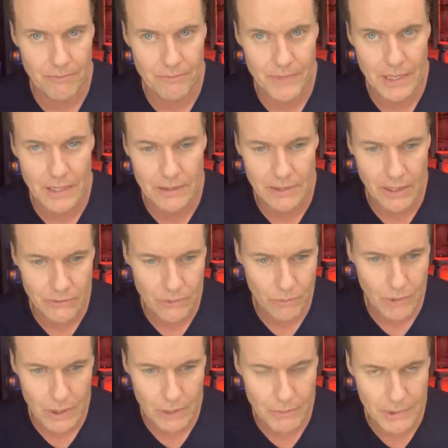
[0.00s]
He doesn't
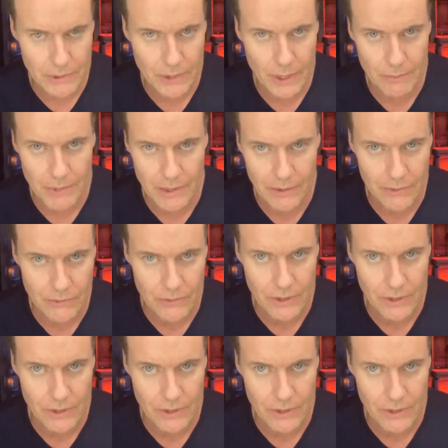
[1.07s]
want to build up his